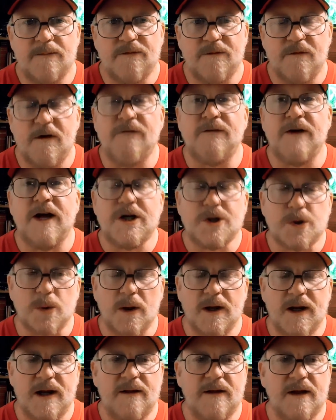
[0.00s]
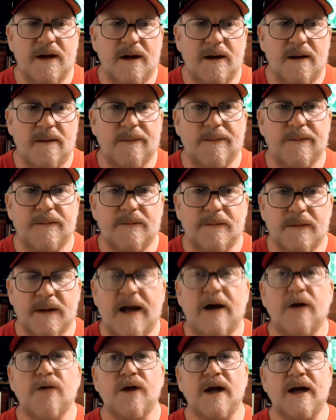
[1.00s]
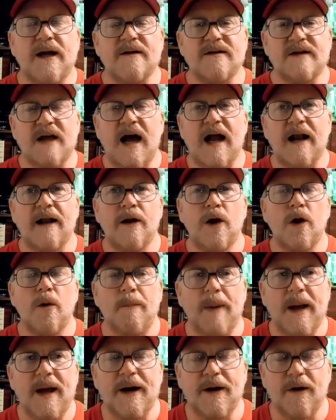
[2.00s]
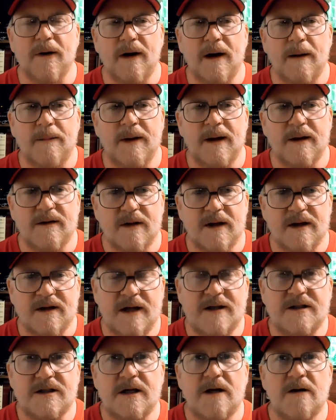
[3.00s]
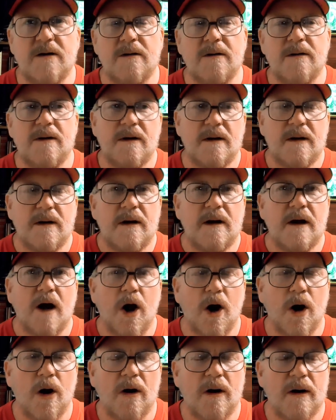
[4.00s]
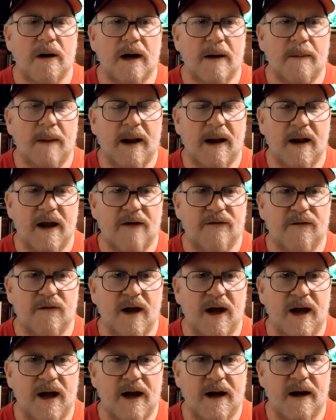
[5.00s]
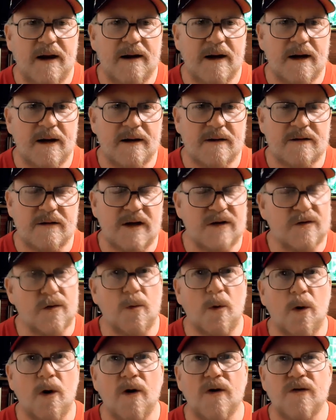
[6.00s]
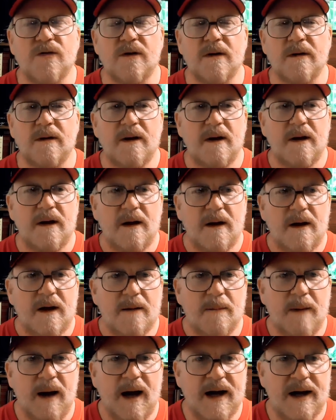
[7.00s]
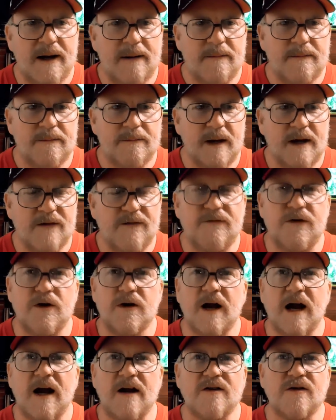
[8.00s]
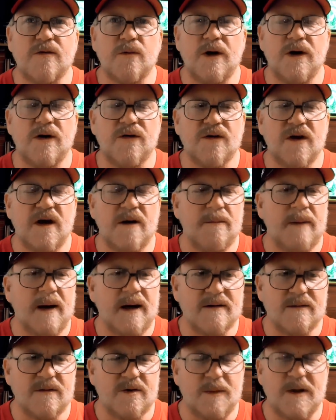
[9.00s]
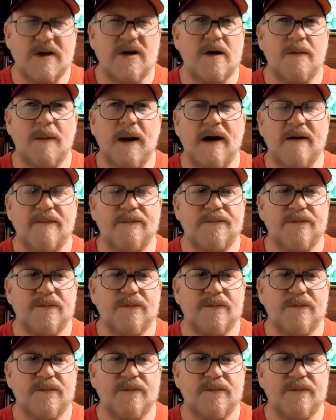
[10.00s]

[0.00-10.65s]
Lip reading: eventually the needle thing has gotten a little better. They still hurt, and my left leg is worse, and my foot kind of swells up, especially my